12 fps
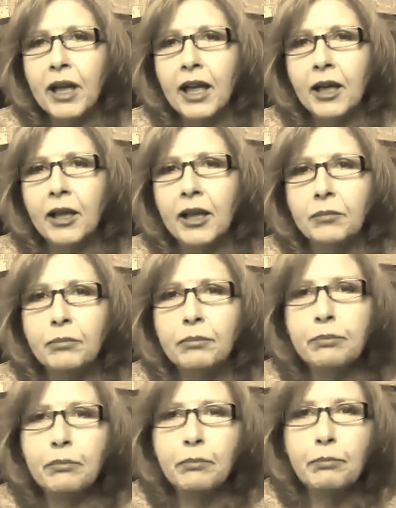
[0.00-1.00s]
and
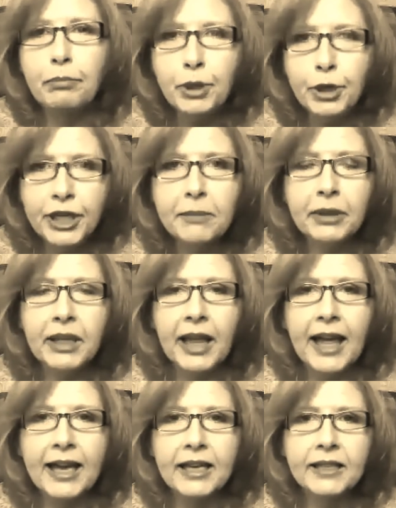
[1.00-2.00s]
put in
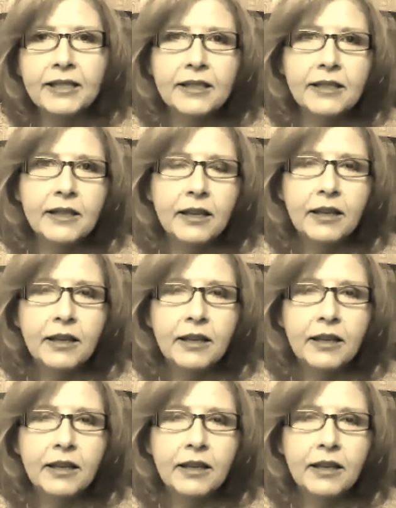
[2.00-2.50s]
place